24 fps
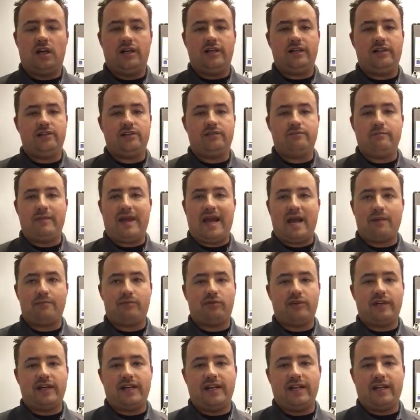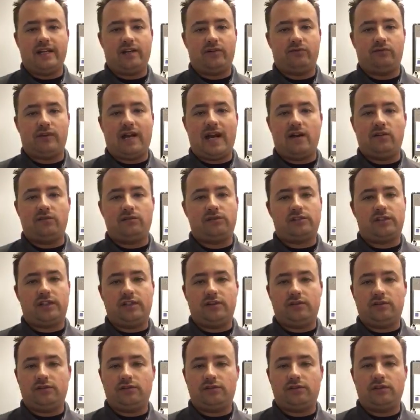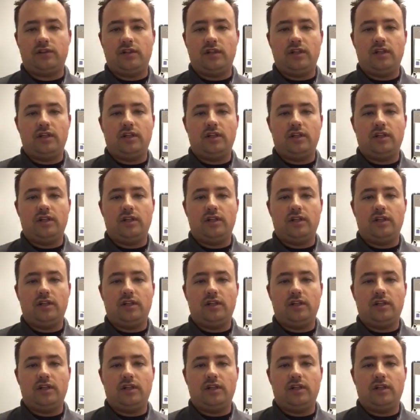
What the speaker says: is map reading and route skills.